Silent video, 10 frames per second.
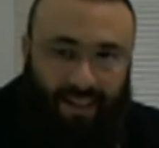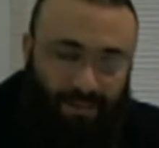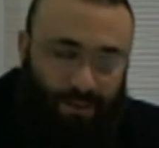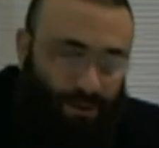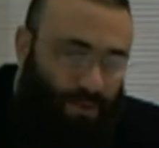
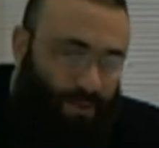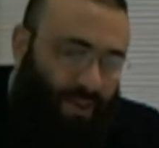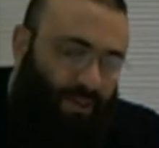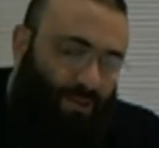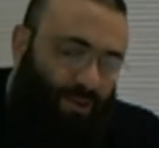Those people
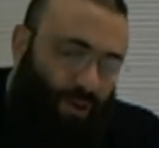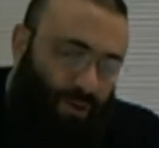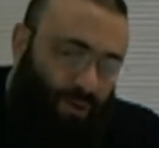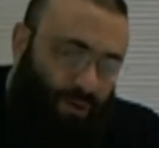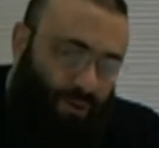are
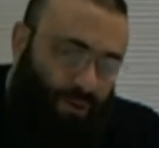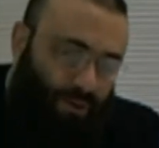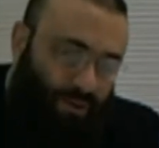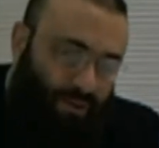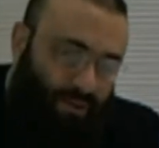
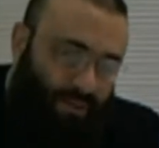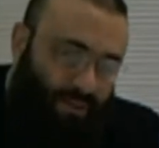so,